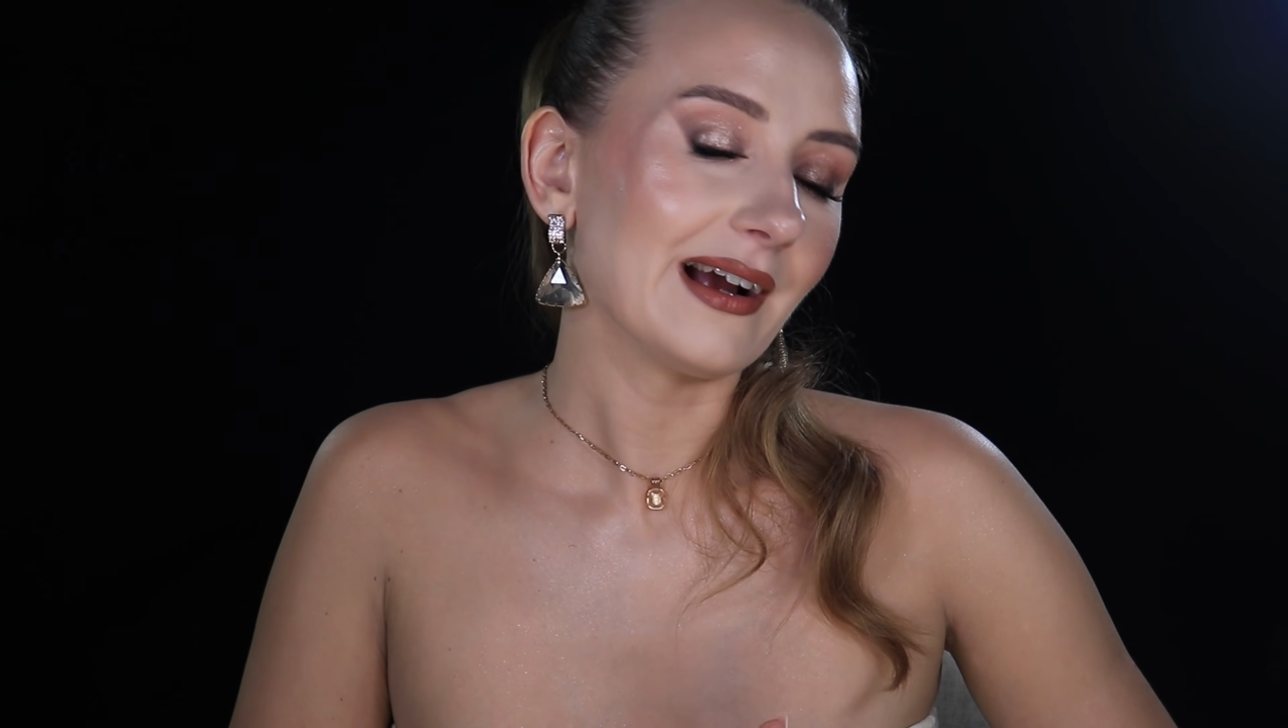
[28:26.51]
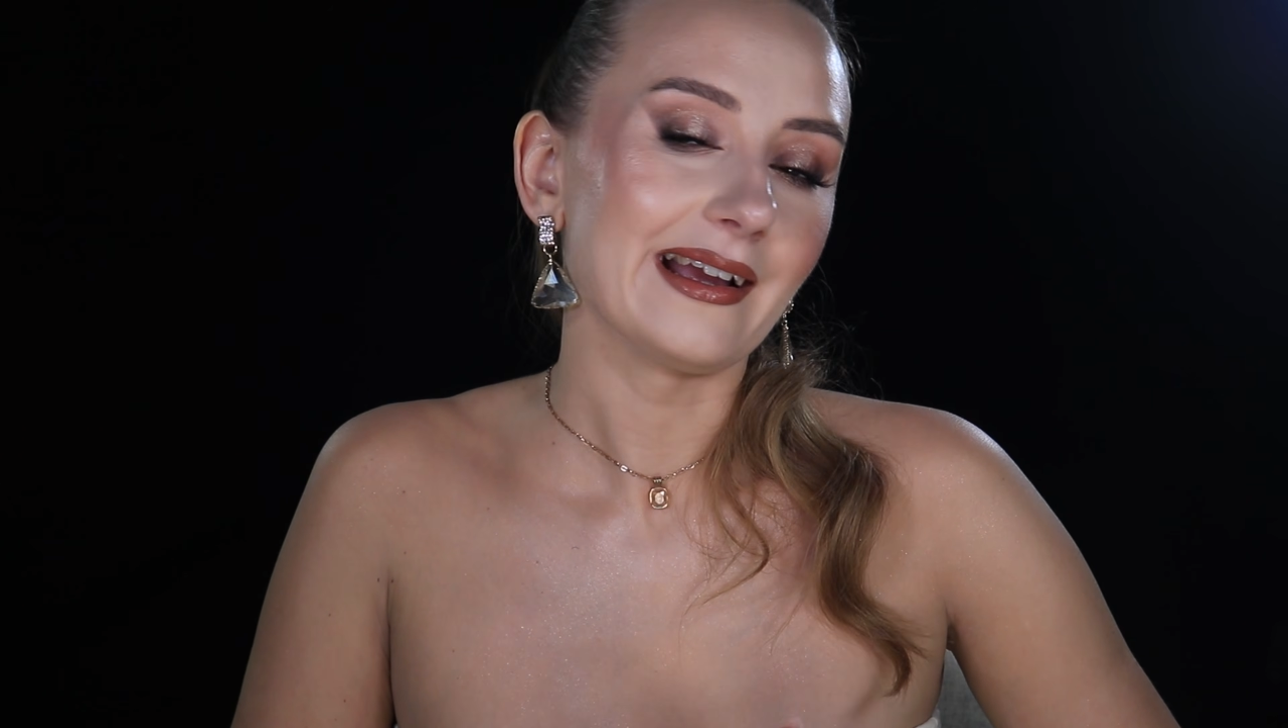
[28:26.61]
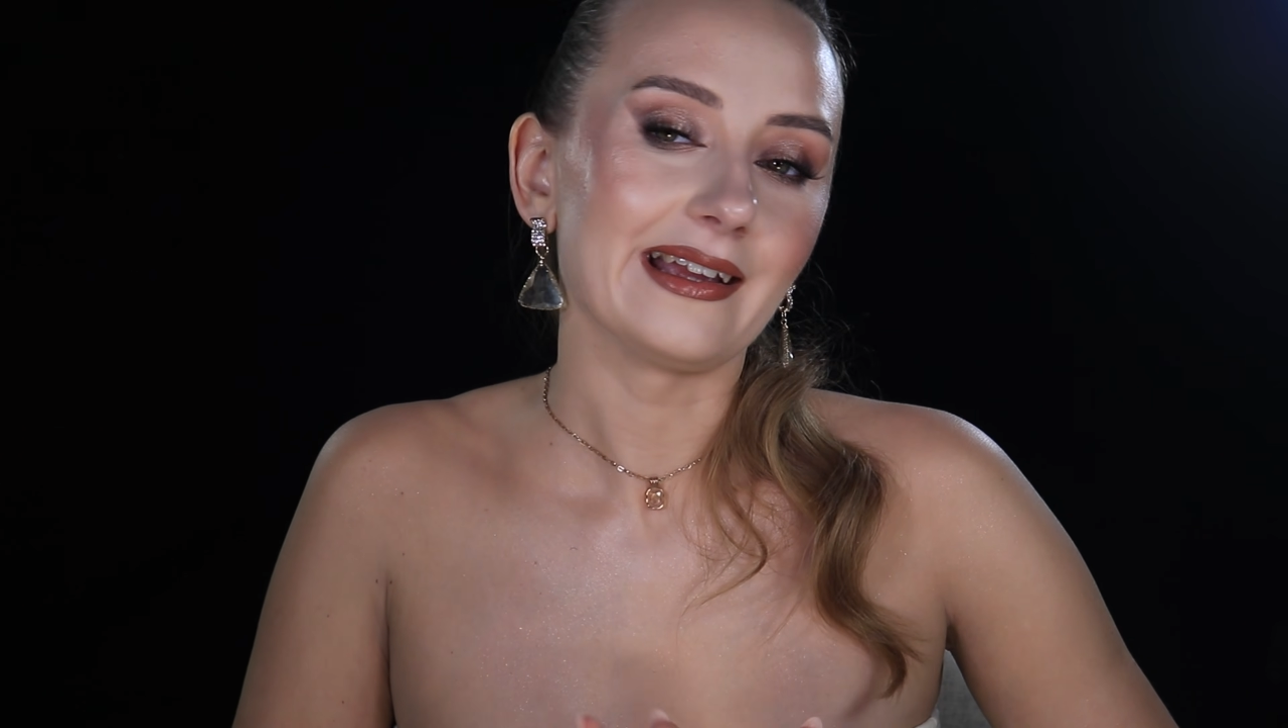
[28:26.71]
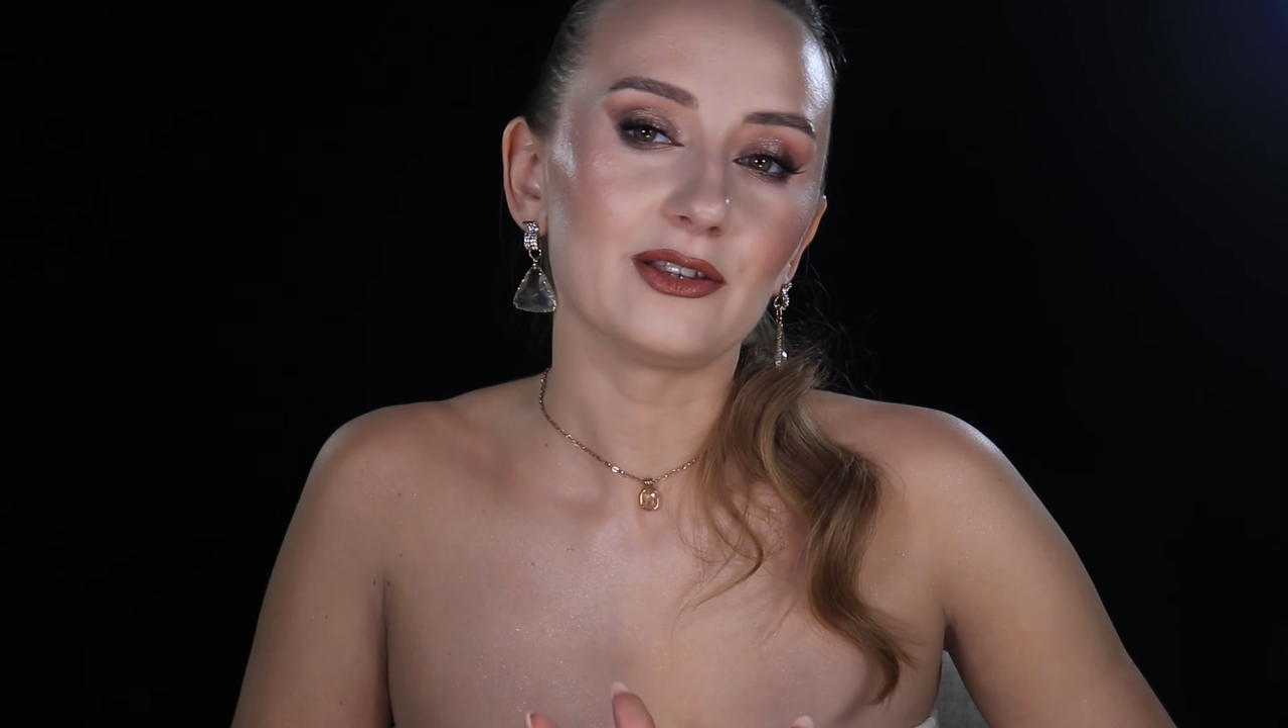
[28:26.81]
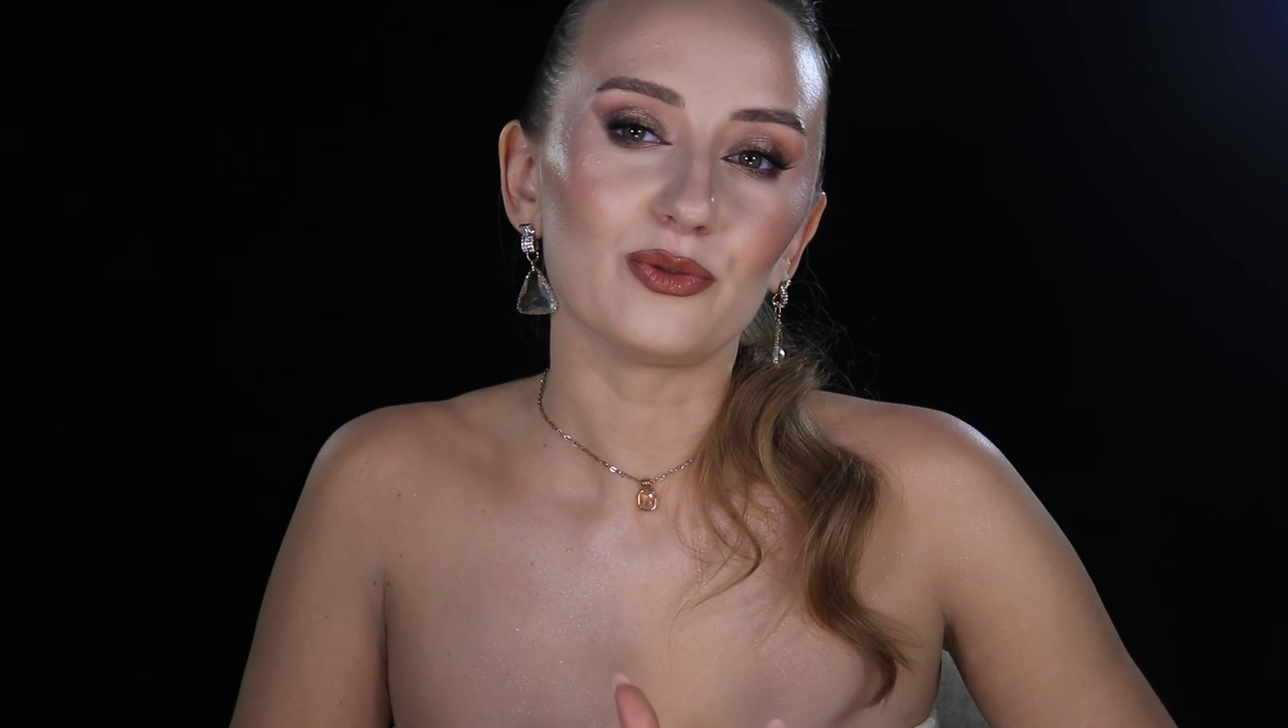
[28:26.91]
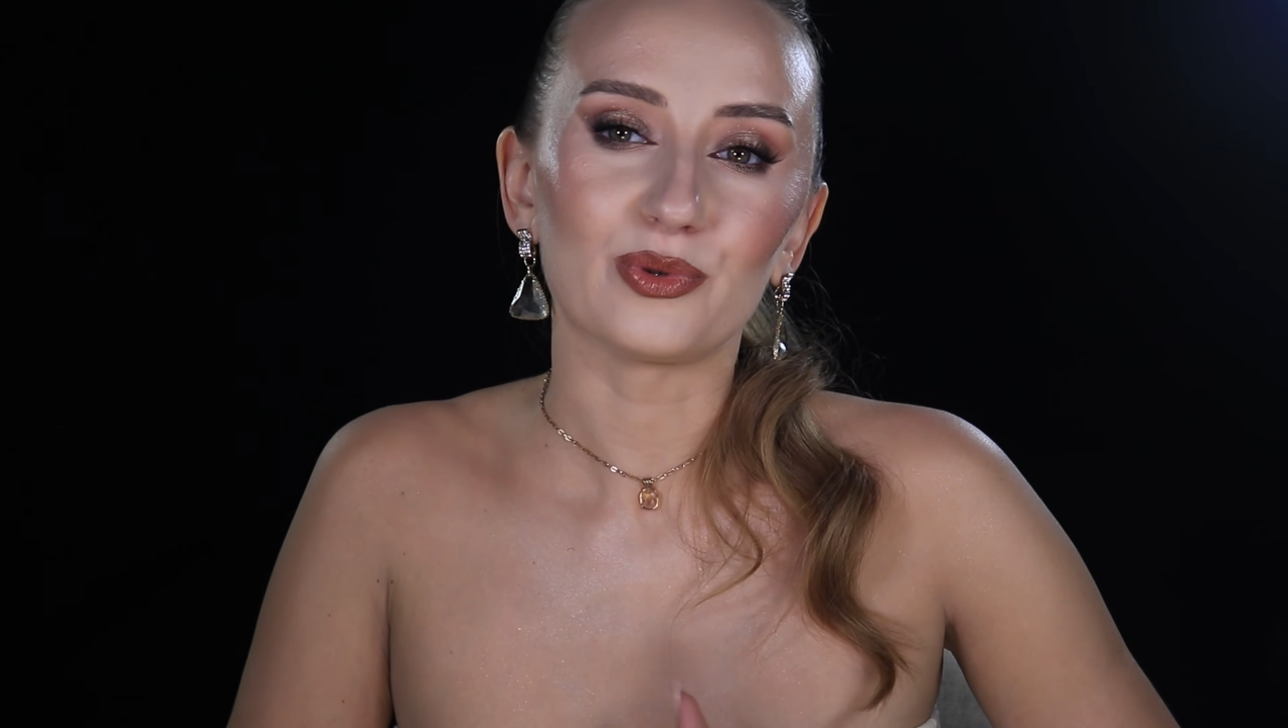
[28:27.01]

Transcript: high-end